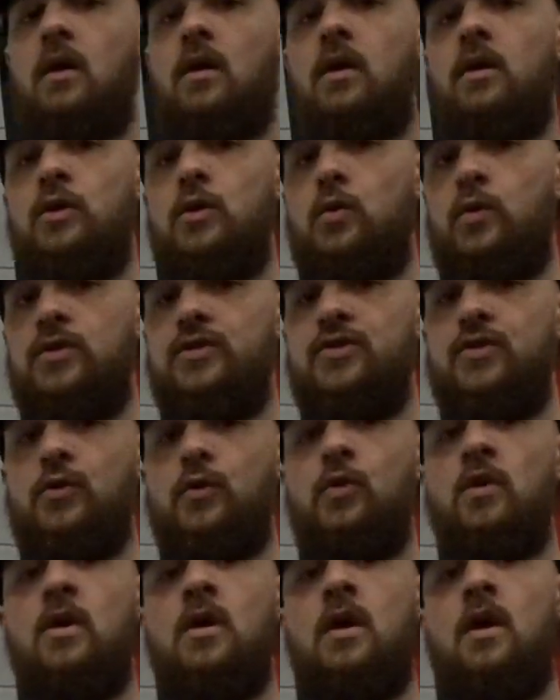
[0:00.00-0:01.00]
you would
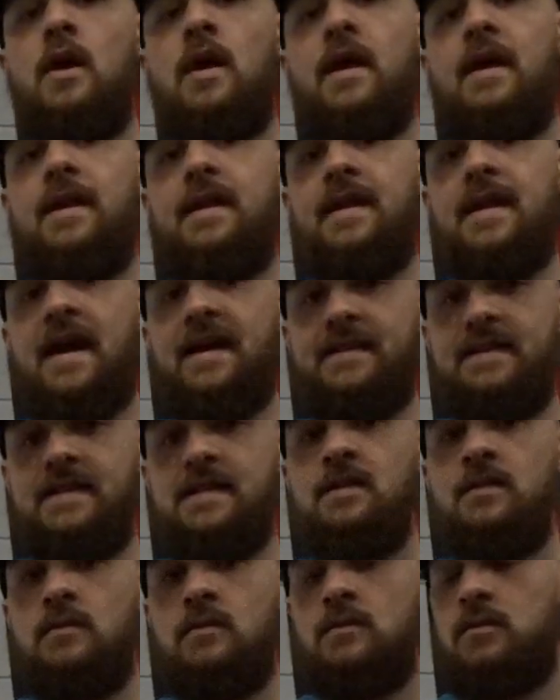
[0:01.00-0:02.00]
do
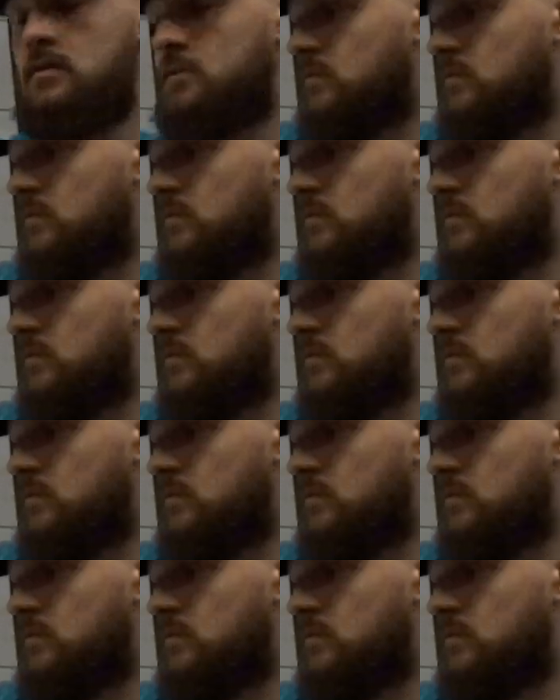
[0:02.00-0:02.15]
90,